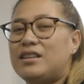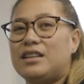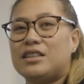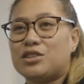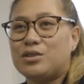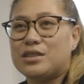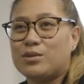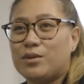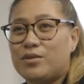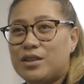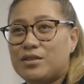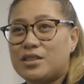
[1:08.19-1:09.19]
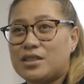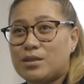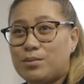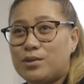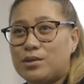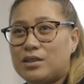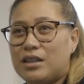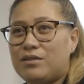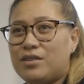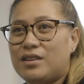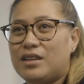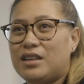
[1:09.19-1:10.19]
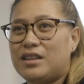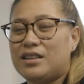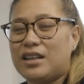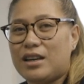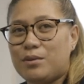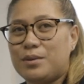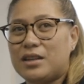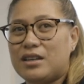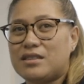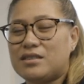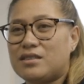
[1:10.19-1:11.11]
the lecturers were very supportive in helping us